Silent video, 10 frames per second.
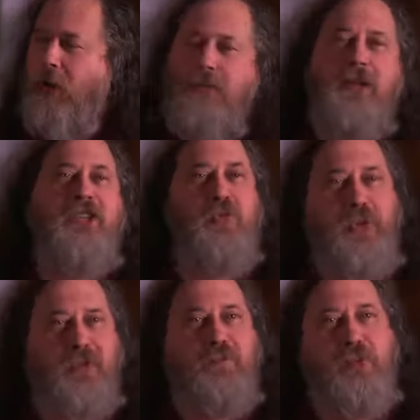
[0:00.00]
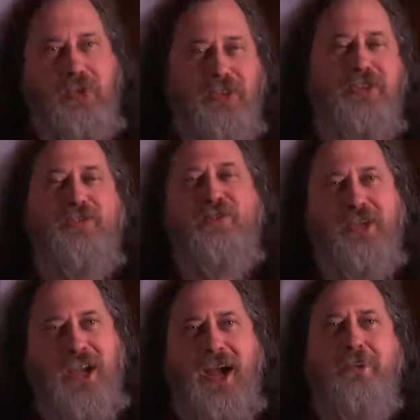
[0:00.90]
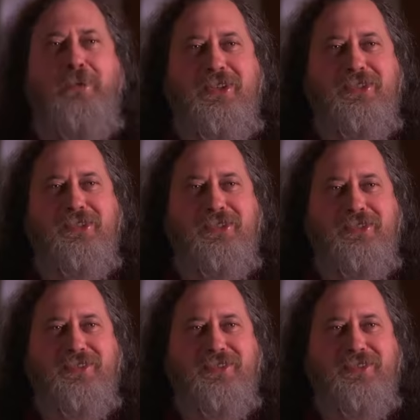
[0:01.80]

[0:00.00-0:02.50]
unless we could put in different copies.